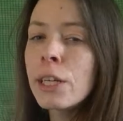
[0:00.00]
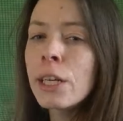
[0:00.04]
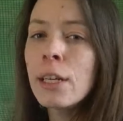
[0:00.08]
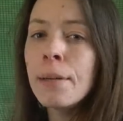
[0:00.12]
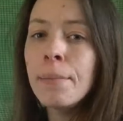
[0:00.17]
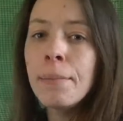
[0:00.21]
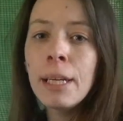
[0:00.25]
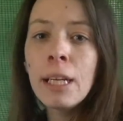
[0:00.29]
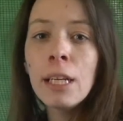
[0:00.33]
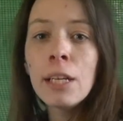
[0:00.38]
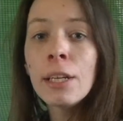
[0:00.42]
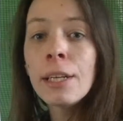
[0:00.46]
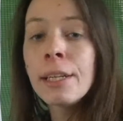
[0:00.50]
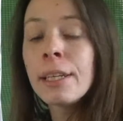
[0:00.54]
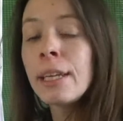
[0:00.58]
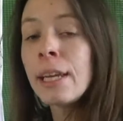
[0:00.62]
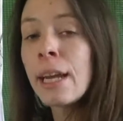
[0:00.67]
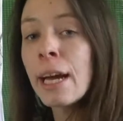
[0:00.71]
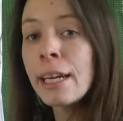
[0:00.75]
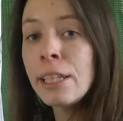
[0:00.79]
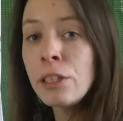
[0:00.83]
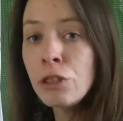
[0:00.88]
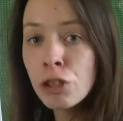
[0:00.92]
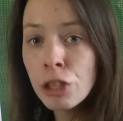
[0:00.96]
going to be your
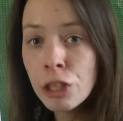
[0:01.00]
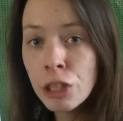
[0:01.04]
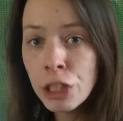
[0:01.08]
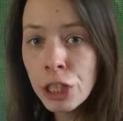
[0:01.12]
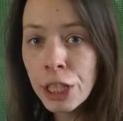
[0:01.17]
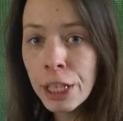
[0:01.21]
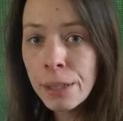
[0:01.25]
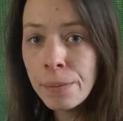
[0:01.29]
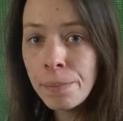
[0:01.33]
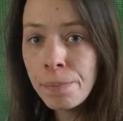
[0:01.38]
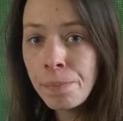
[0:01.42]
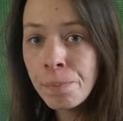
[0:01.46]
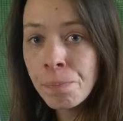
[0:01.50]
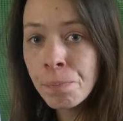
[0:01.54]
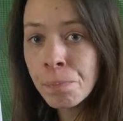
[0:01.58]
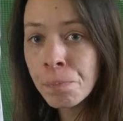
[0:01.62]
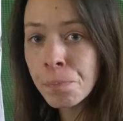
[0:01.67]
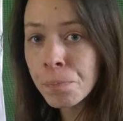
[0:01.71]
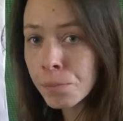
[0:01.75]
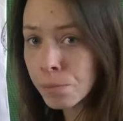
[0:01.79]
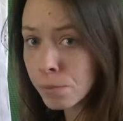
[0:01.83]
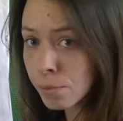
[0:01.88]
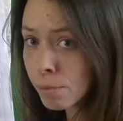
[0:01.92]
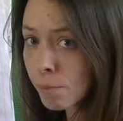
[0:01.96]
nitrogen,
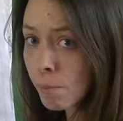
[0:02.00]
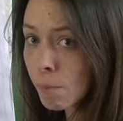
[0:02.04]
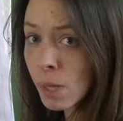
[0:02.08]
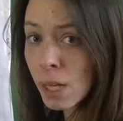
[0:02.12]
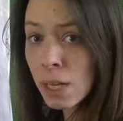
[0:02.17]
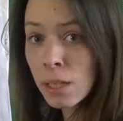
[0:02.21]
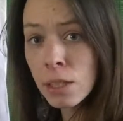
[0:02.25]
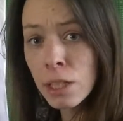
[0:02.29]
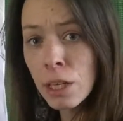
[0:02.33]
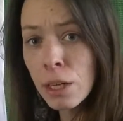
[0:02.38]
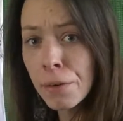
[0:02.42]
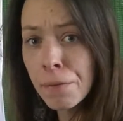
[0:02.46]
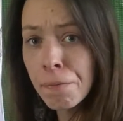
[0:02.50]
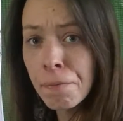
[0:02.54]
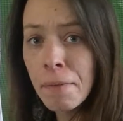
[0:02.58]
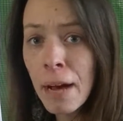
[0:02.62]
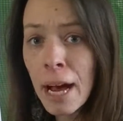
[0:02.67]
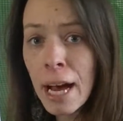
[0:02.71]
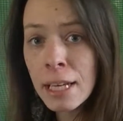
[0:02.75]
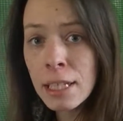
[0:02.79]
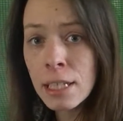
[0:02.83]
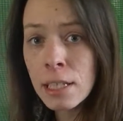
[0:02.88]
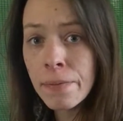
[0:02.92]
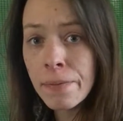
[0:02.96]
your
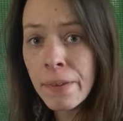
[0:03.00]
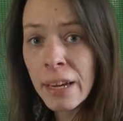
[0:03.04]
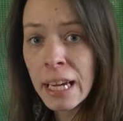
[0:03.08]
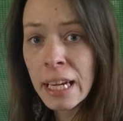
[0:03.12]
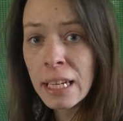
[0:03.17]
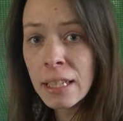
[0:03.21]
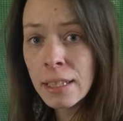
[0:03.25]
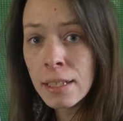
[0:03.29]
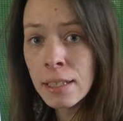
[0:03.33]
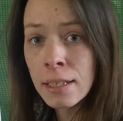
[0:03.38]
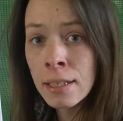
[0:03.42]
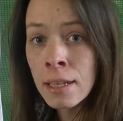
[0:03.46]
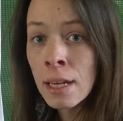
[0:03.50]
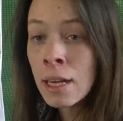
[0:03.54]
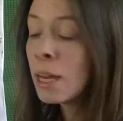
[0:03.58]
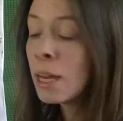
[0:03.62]
phosphates,